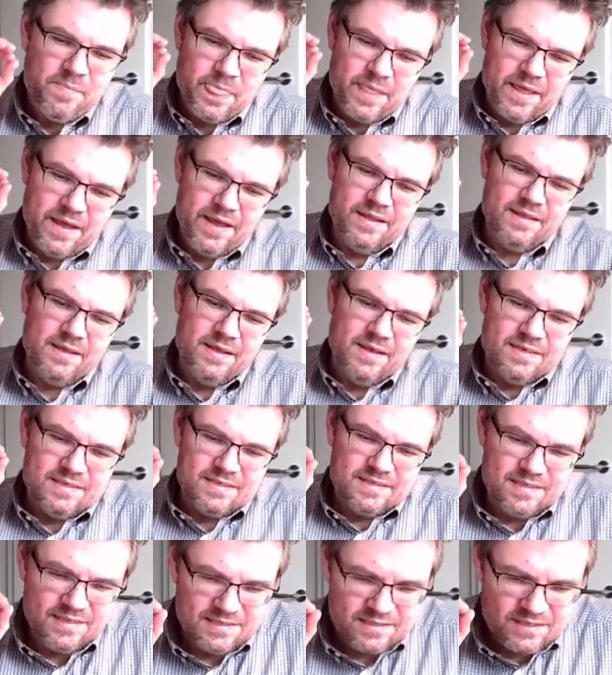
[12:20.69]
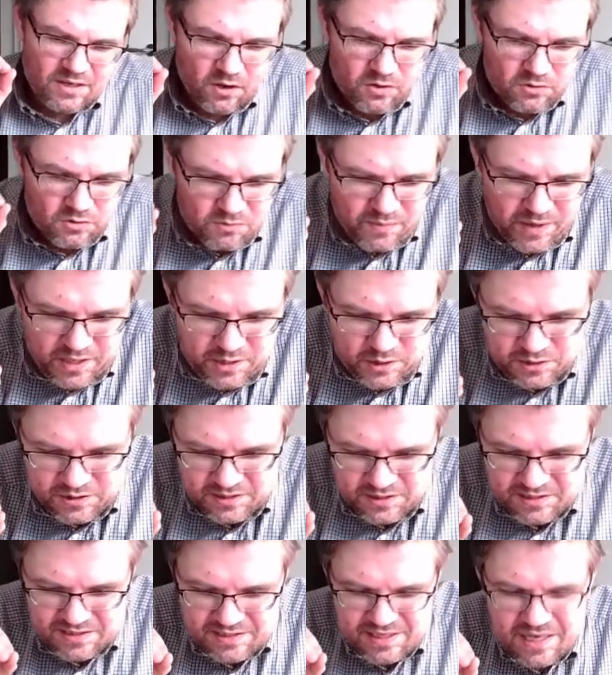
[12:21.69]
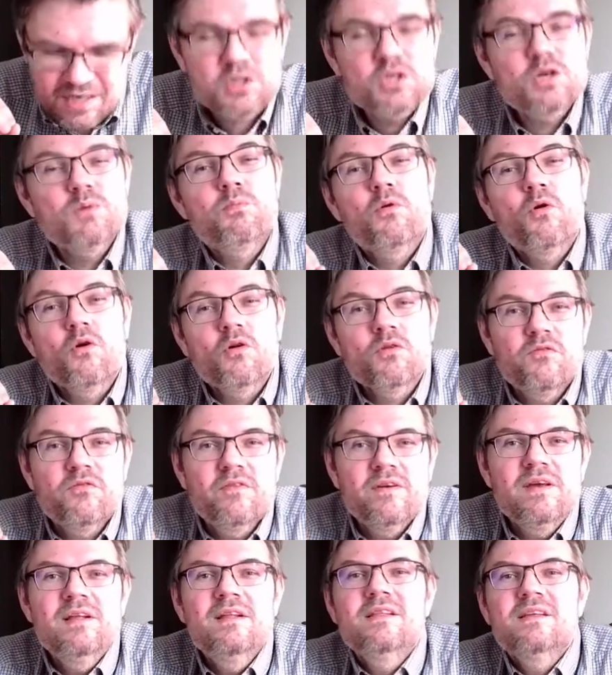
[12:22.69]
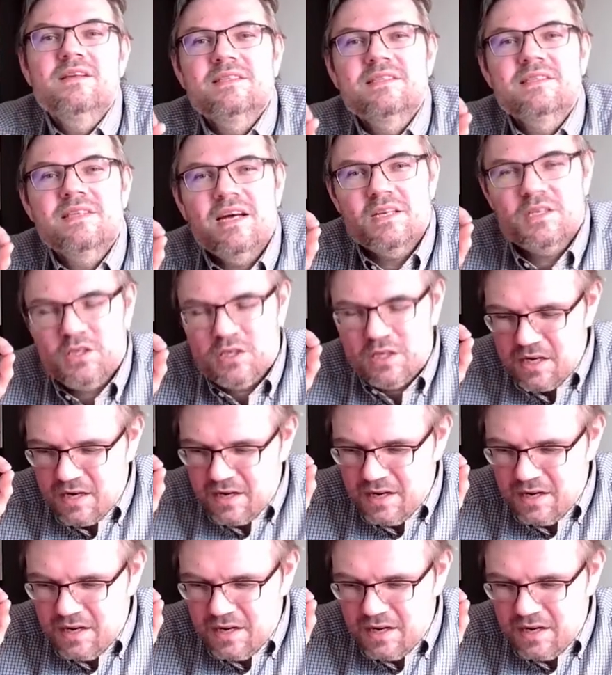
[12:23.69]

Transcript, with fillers: And since automation is such a broad field and such